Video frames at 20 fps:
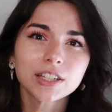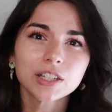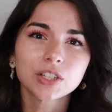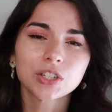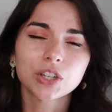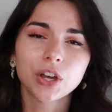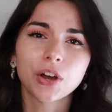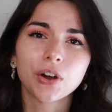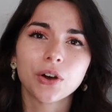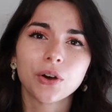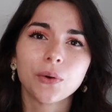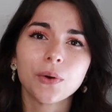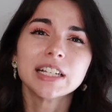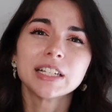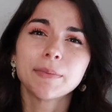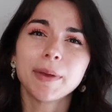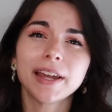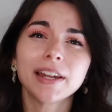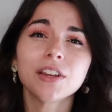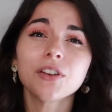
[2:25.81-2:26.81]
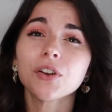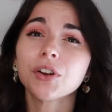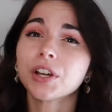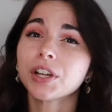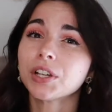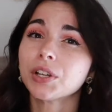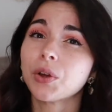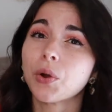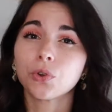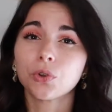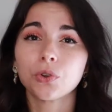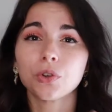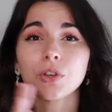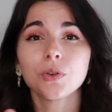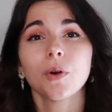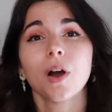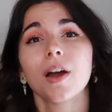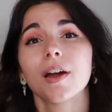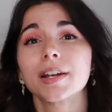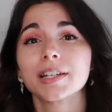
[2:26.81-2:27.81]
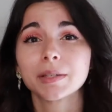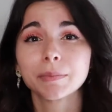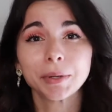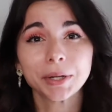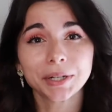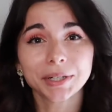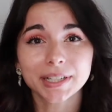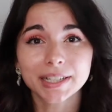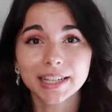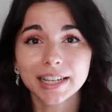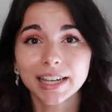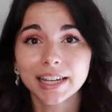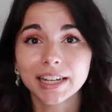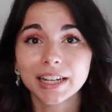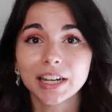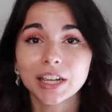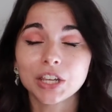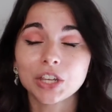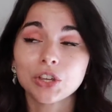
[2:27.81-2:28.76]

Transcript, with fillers: So, depending on who you are as a person,